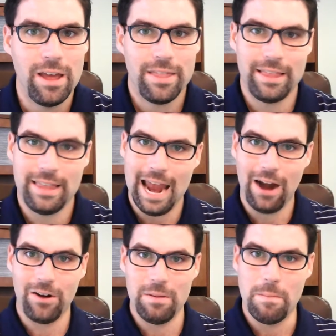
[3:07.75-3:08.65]
that the
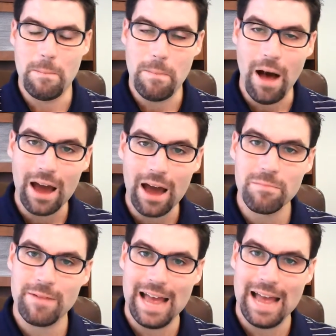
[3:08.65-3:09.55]
air in the bottom
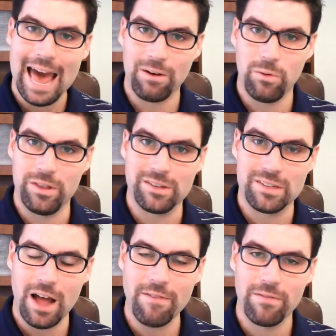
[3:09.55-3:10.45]
of my attic where the
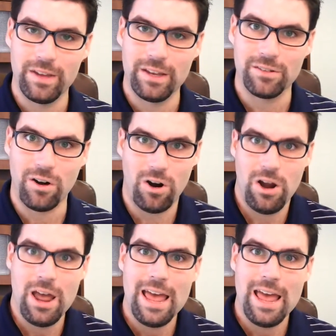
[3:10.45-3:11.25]
soffit vents are